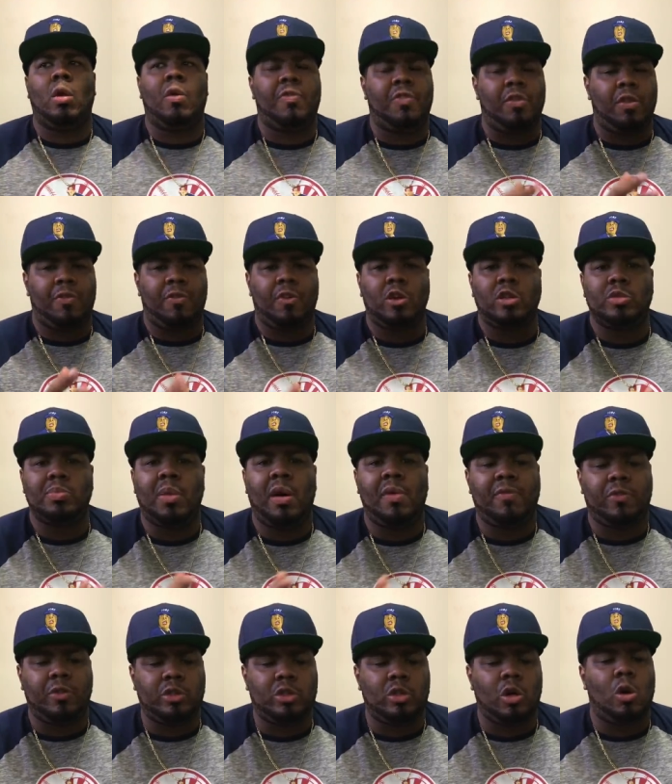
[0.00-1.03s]
know for the first
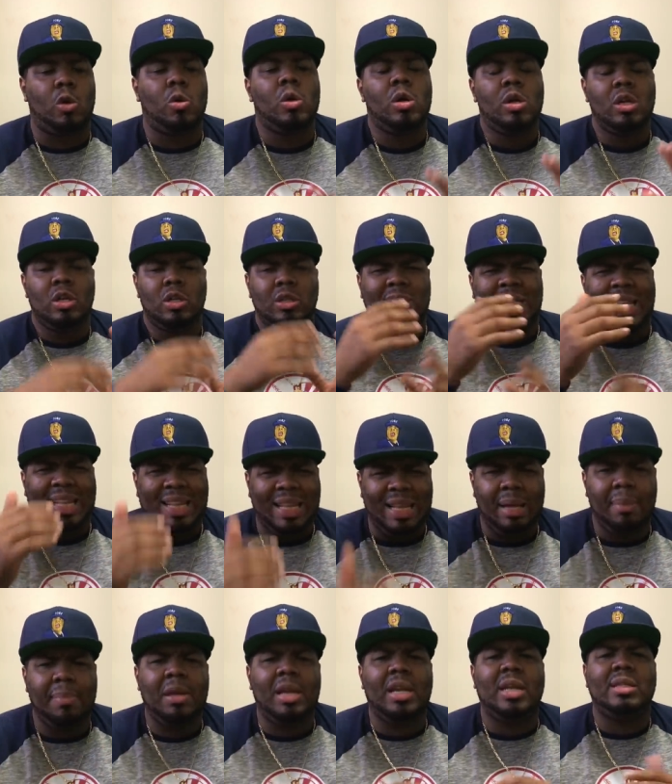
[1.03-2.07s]
month or so to
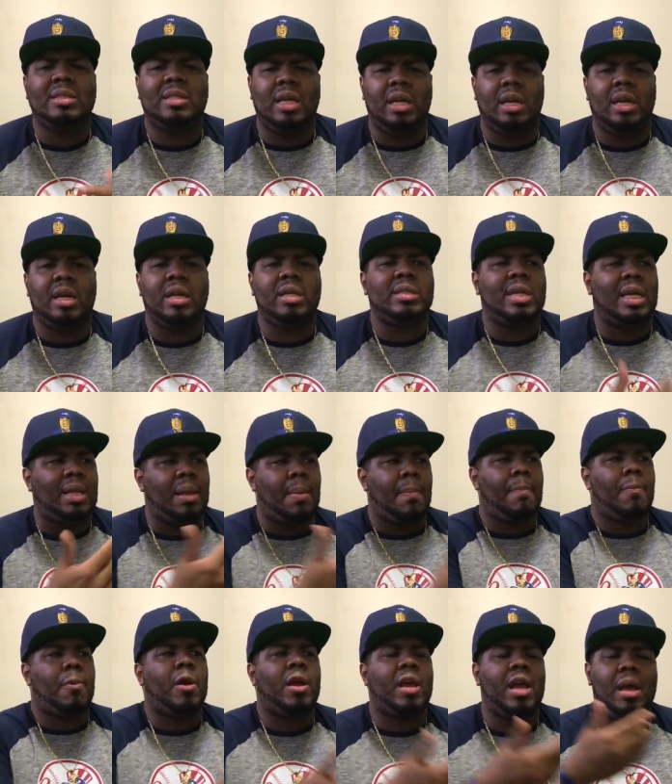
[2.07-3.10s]
limit his innings, and then
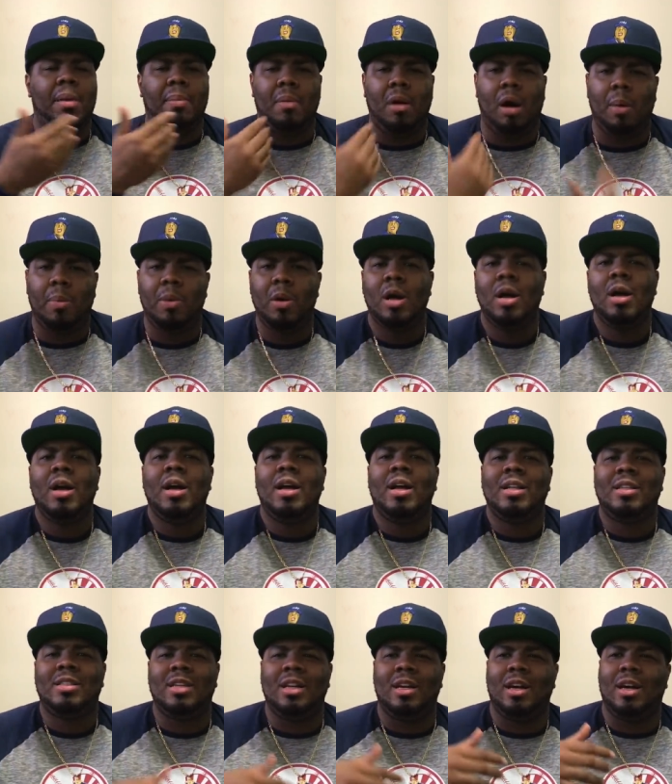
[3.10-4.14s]
bring him up
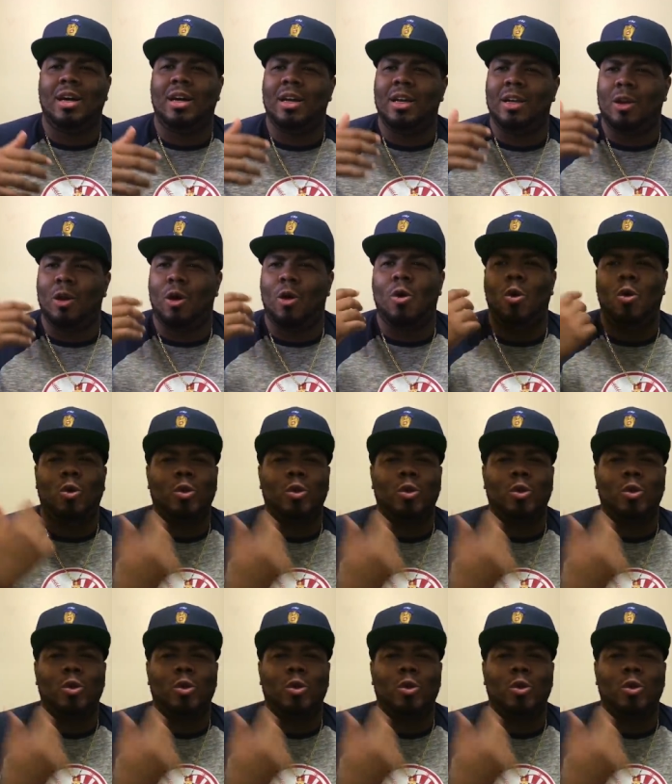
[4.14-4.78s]
to you know